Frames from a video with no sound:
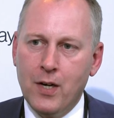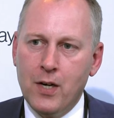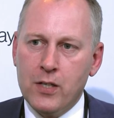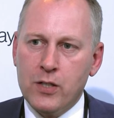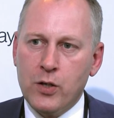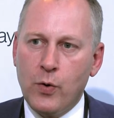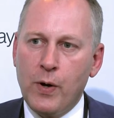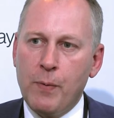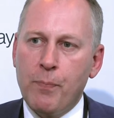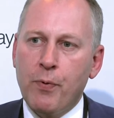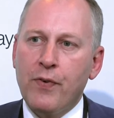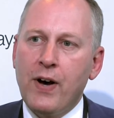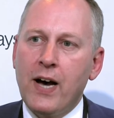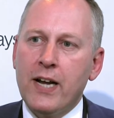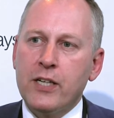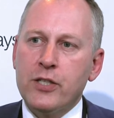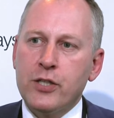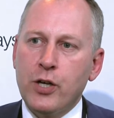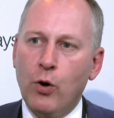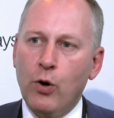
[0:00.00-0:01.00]
So we
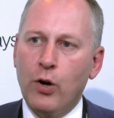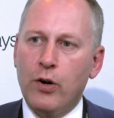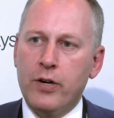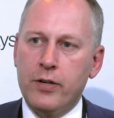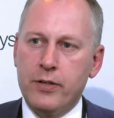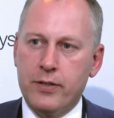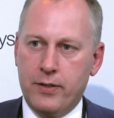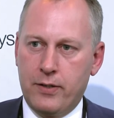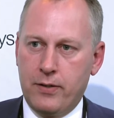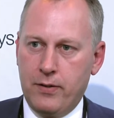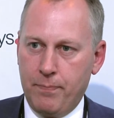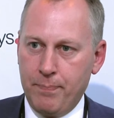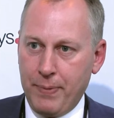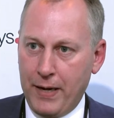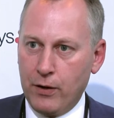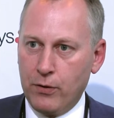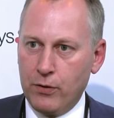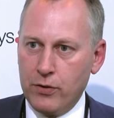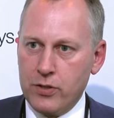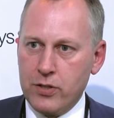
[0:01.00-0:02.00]
provided solar
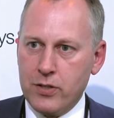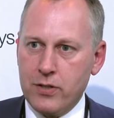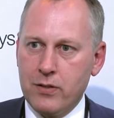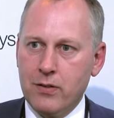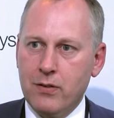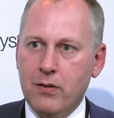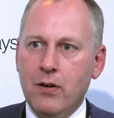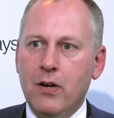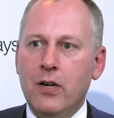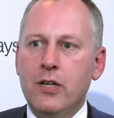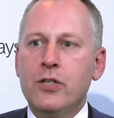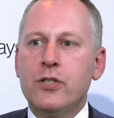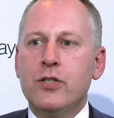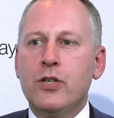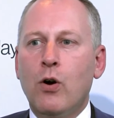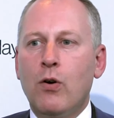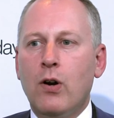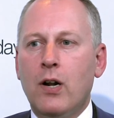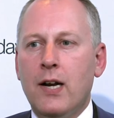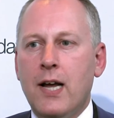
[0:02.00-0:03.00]
panels,
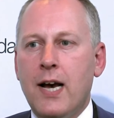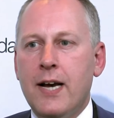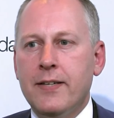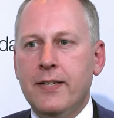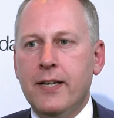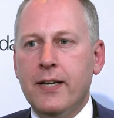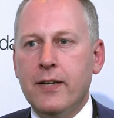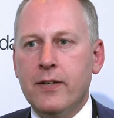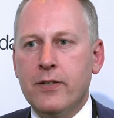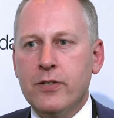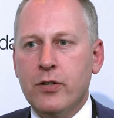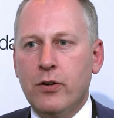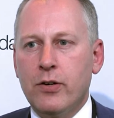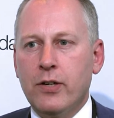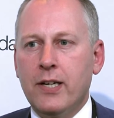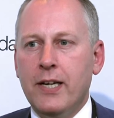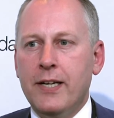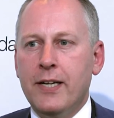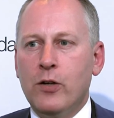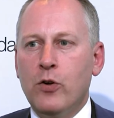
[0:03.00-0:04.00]
solar lighting, so the
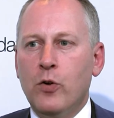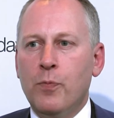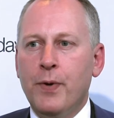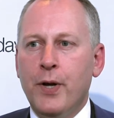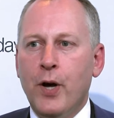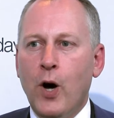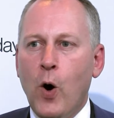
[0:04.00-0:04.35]
clinic could be